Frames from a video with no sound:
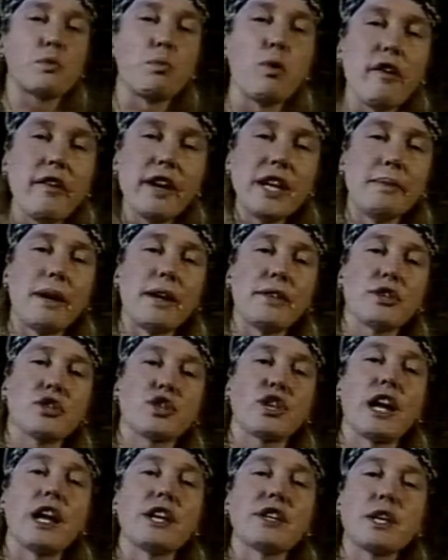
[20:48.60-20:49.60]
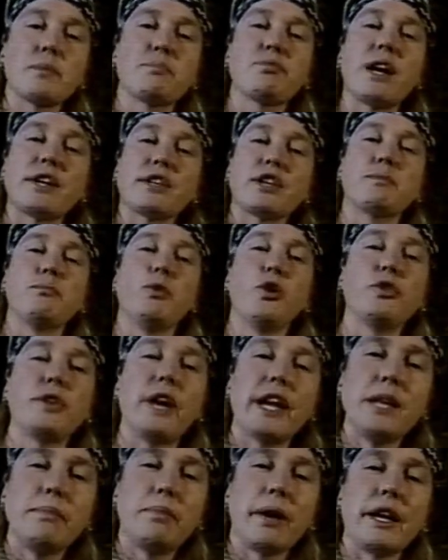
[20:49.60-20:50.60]
was worried about this challenge. He's practiced more than
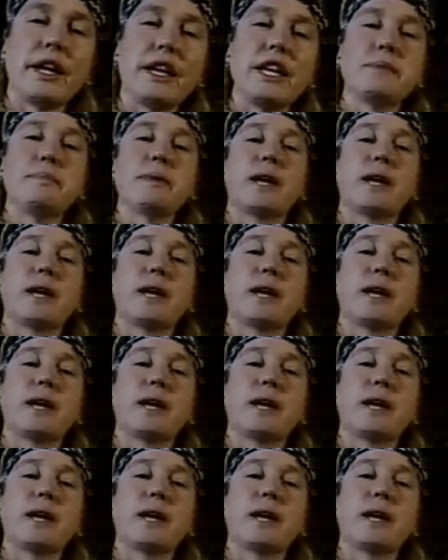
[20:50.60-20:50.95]
anybody and he's